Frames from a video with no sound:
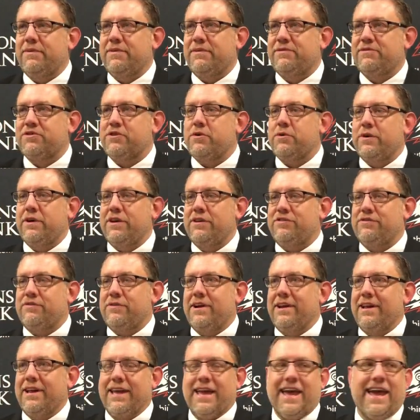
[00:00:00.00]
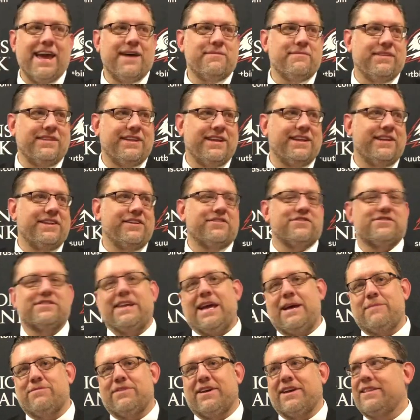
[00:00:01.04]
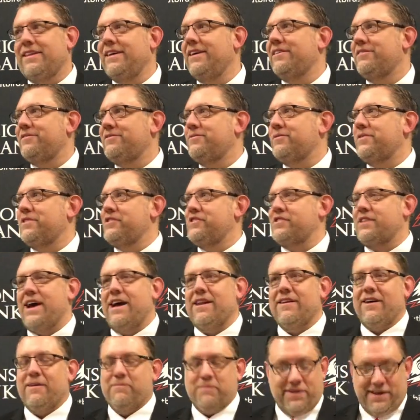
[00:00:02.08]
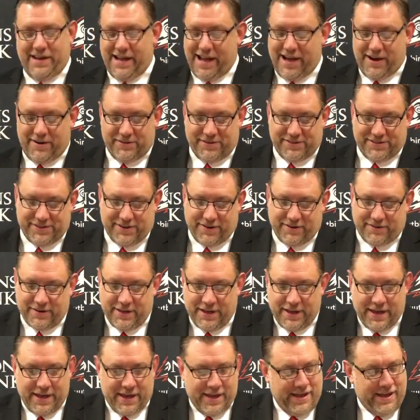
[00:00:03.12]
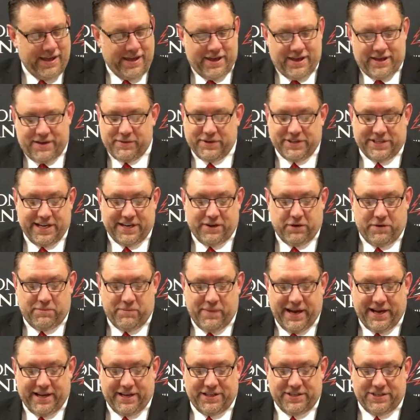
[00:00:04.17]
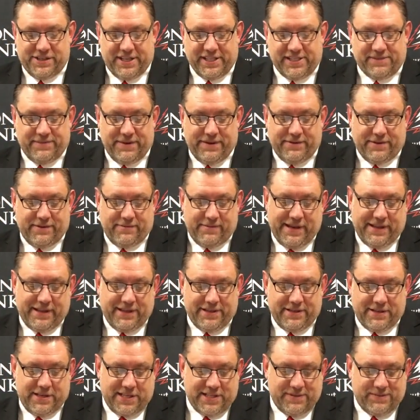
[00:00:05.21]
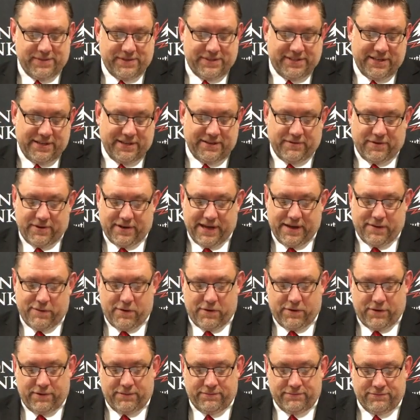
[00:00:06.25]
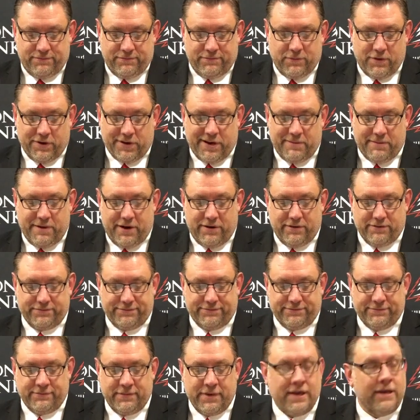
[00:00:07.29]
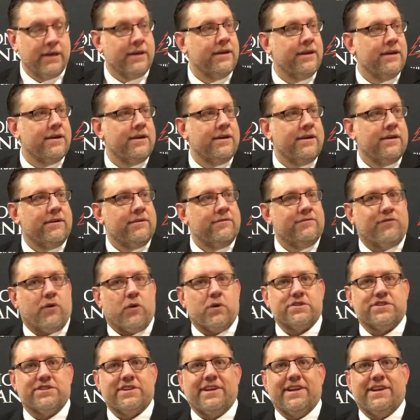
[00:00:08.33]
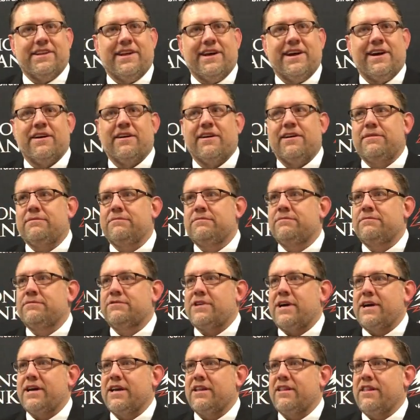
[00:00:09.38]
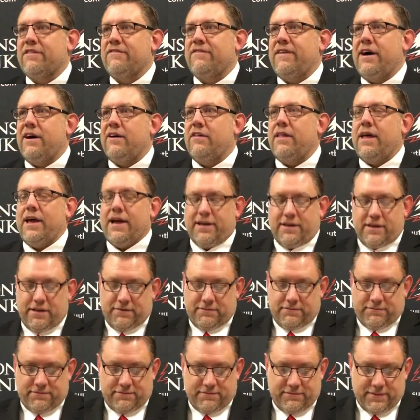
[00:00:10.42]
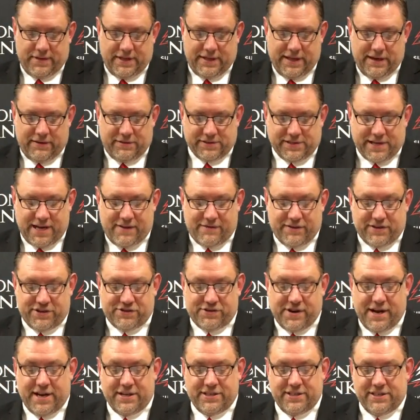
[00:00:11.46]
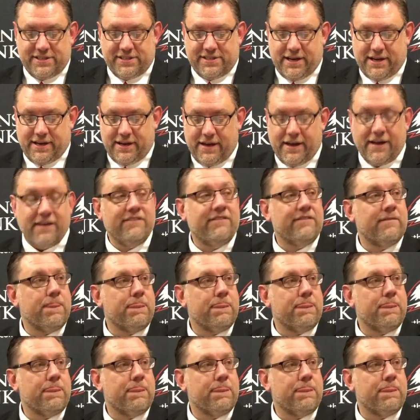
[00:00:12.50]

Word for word: school history in a game, and then there's games like this. We're just kind of up and down. So we just had to make an adjustment. We made the adjustment. Said, okay, we'll we'll come out and force it in there and try to get the foul line, and, and that was kind of our strategy second half.